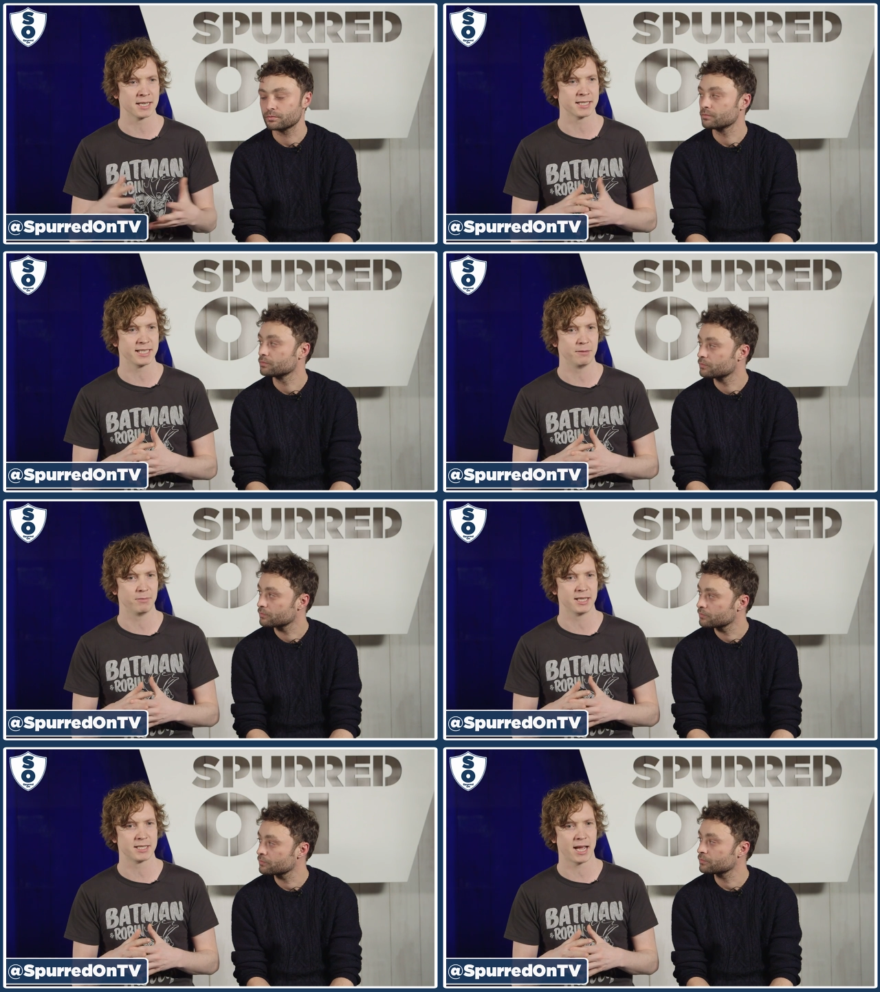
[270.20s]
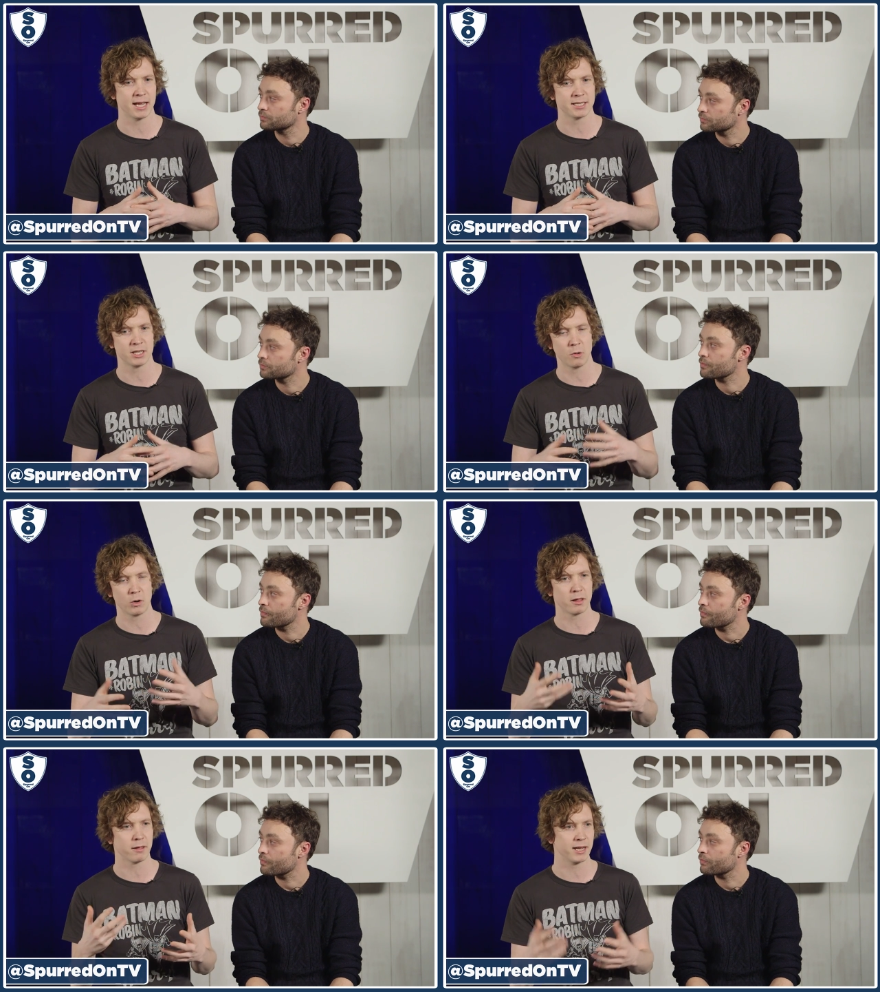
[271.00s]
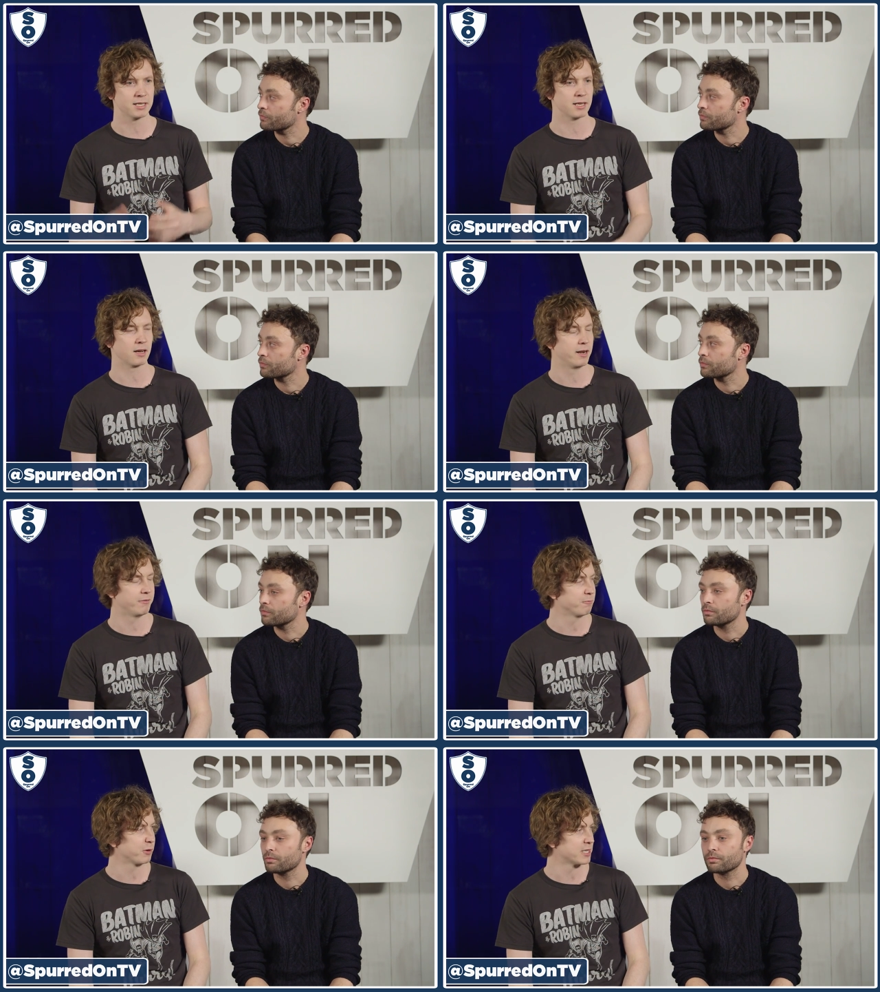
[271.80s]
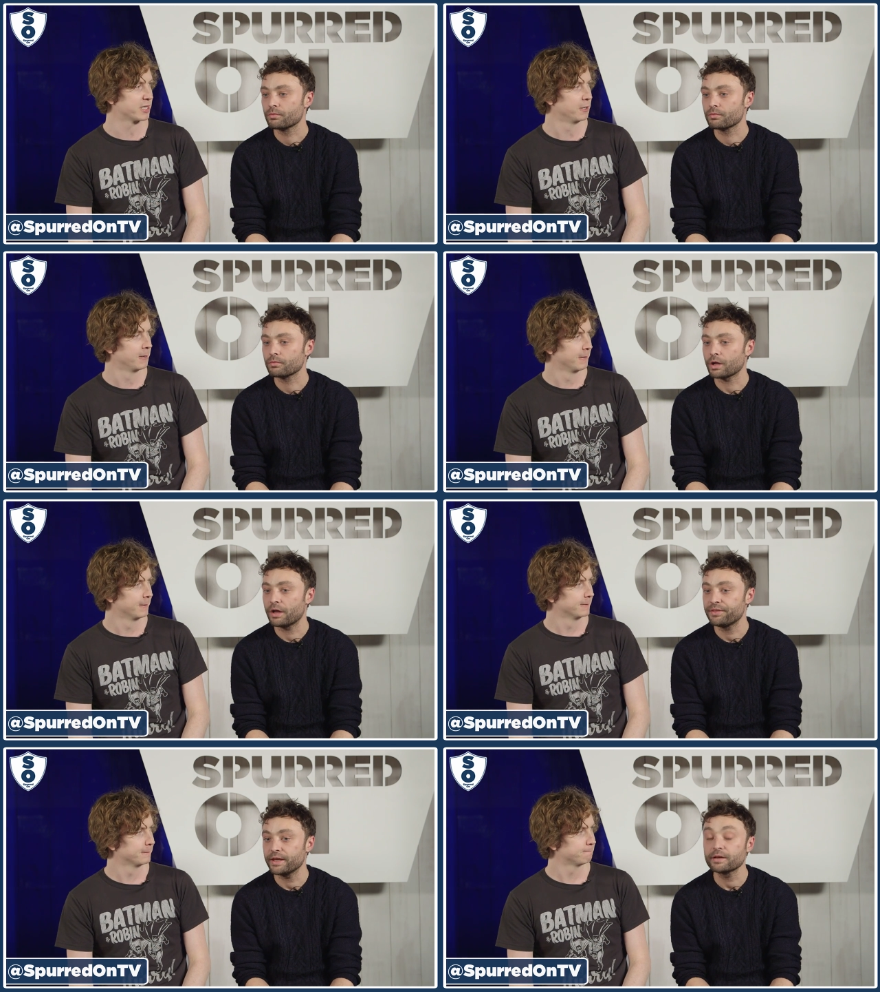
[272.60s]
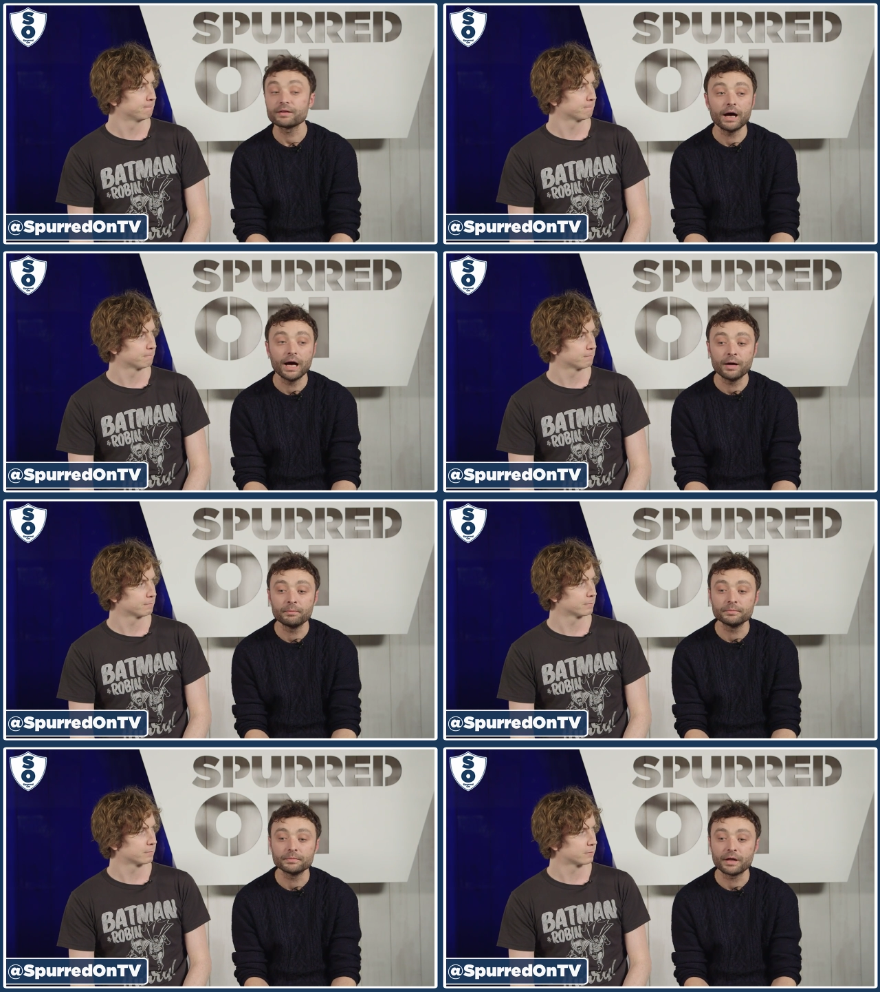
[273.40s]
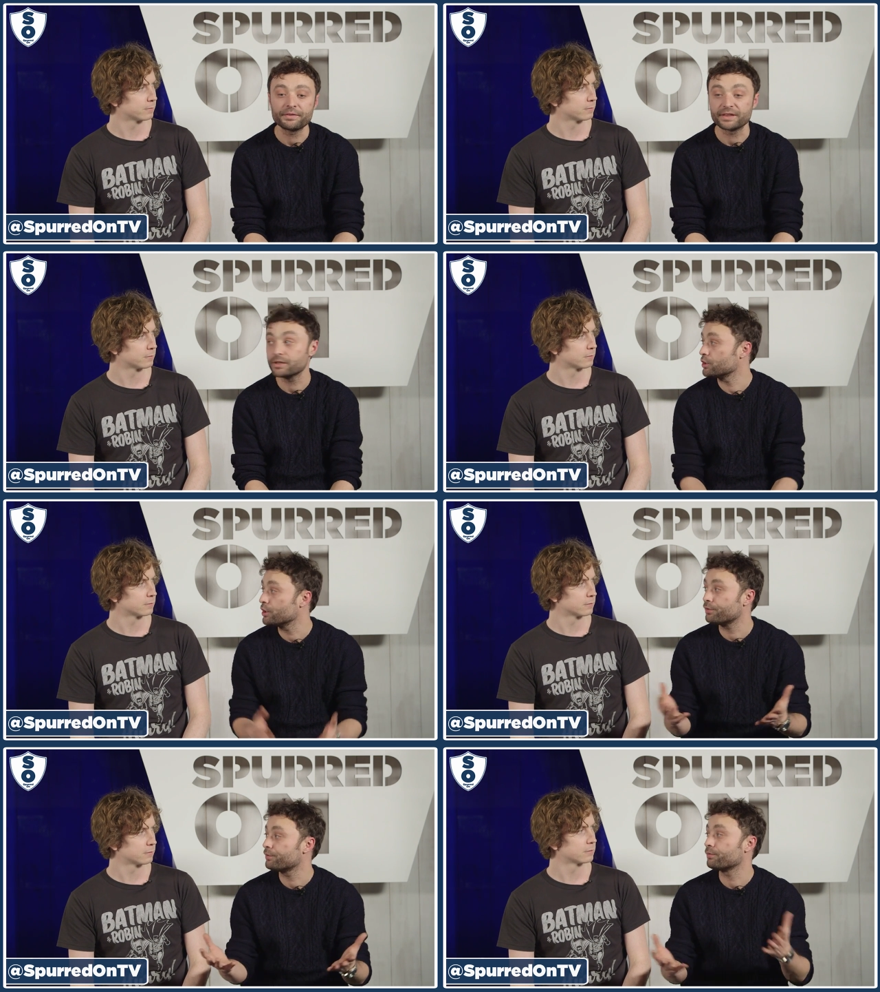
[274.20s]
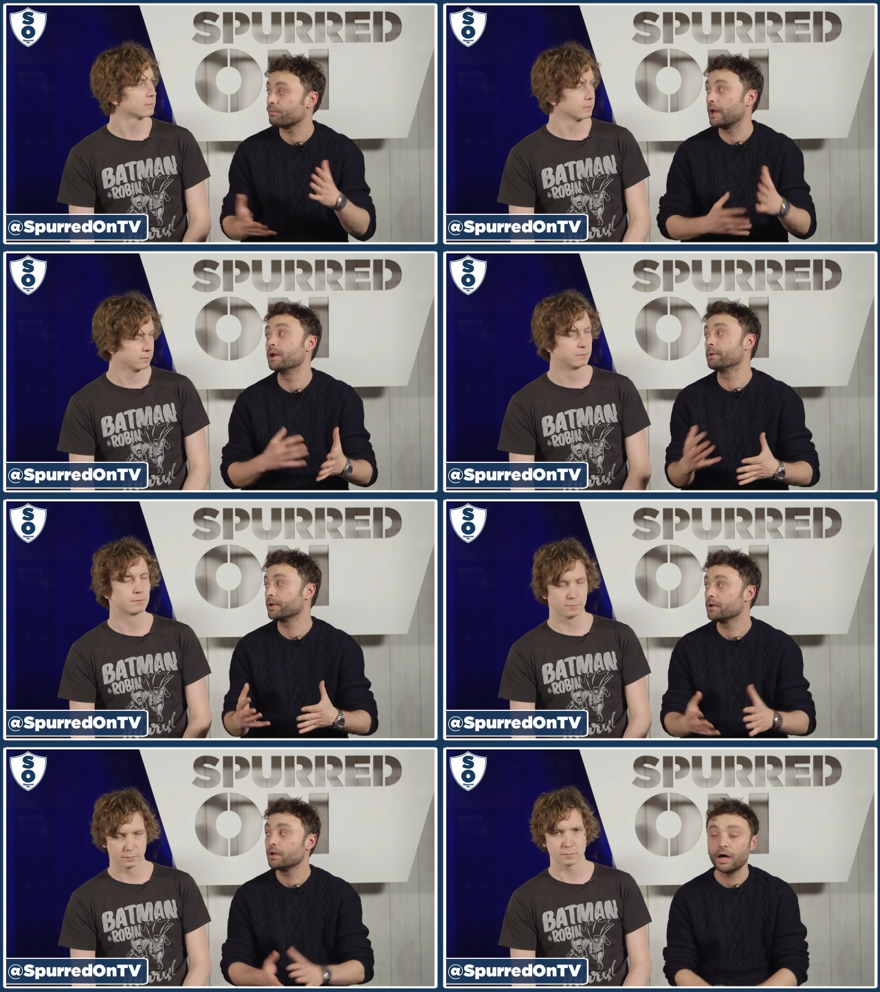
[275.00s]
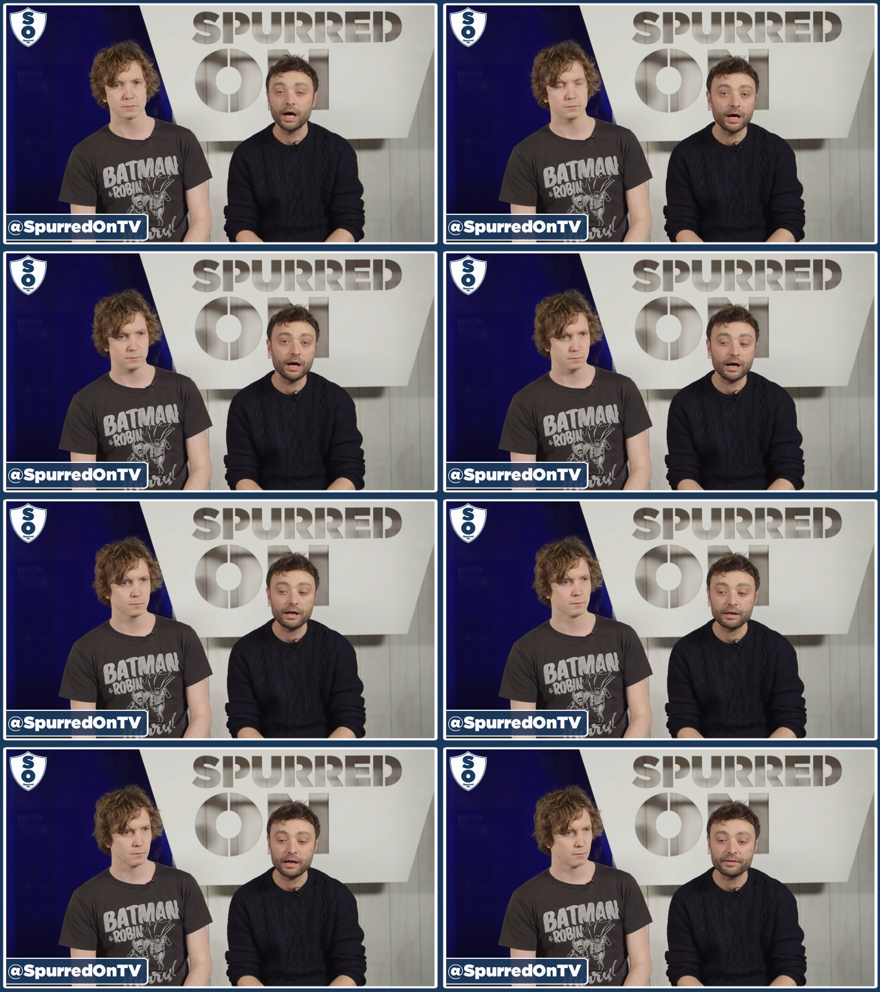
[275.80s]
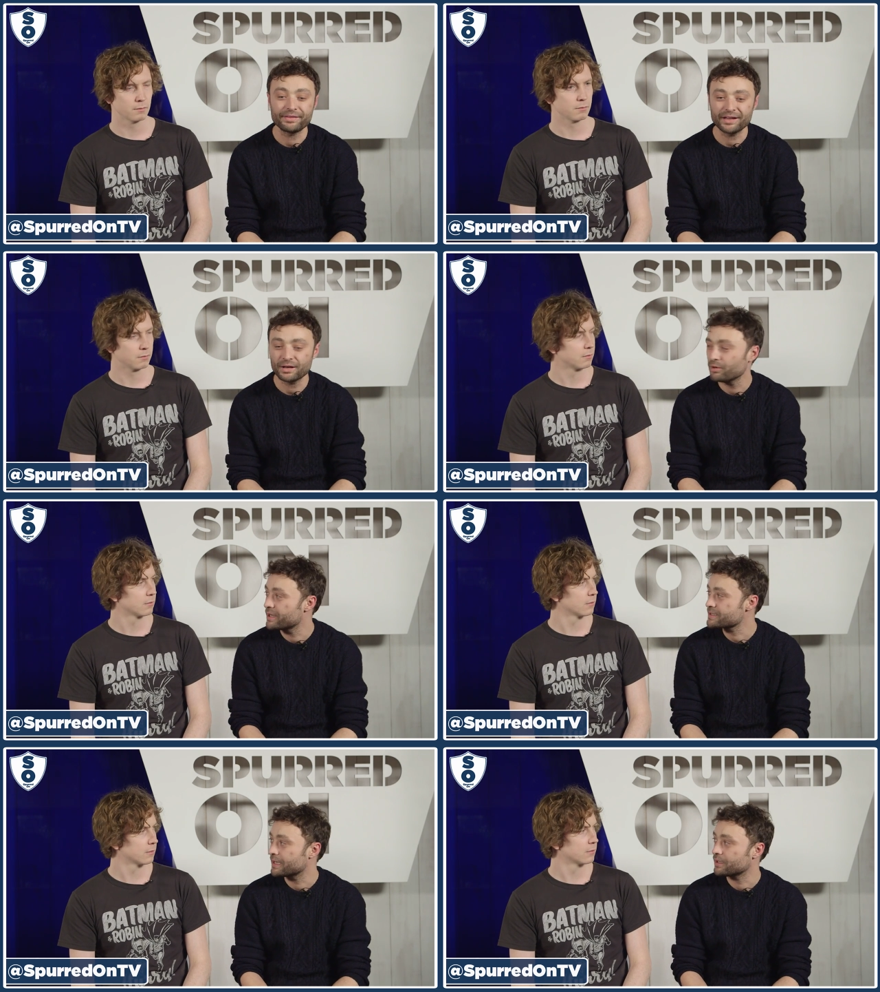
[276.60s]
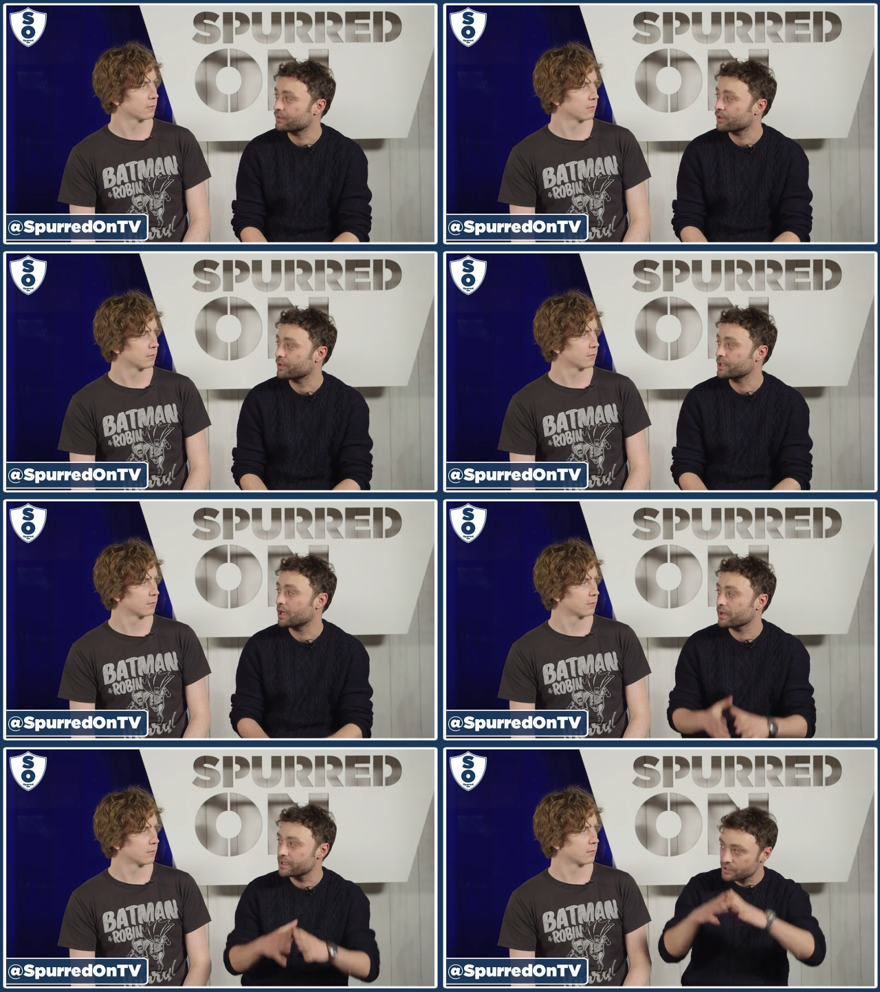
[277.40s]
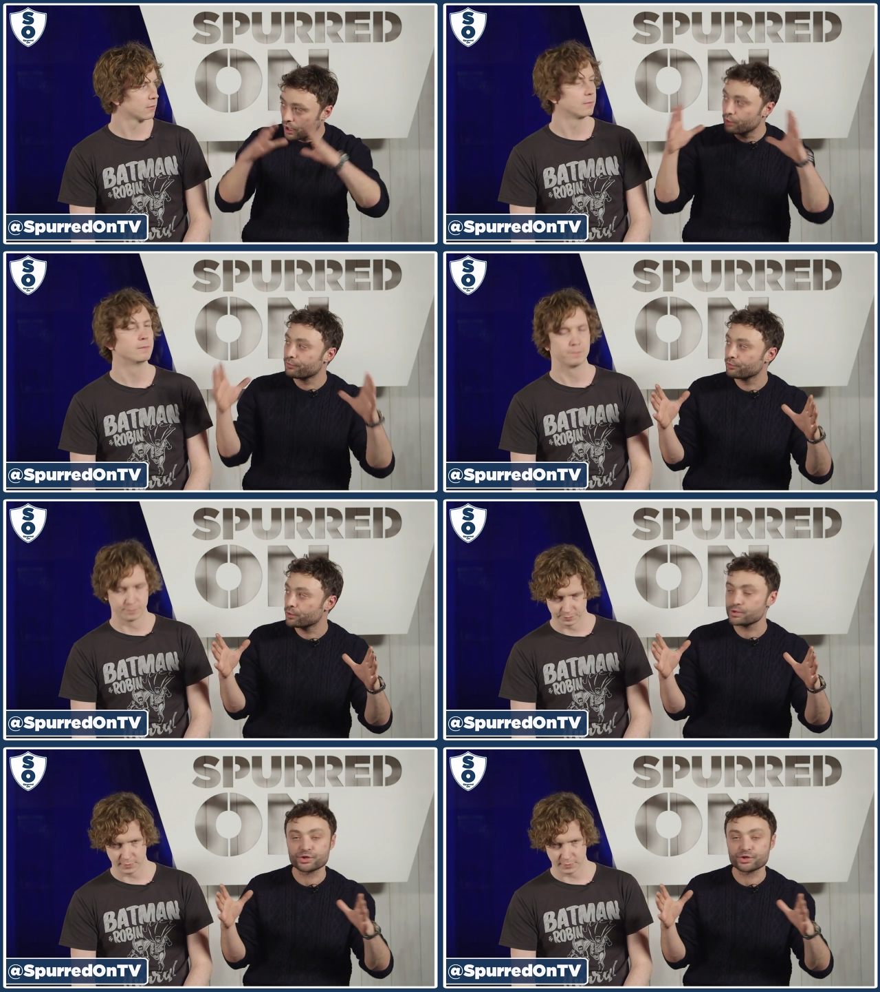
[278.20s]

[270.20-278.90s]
Speaker 1: as a team these mm. days, you know, what are the things that kind of impress you?
Speaker 2: I think um, I think the youth element. Uh, I think I'm right in saying that you've got the youngest overall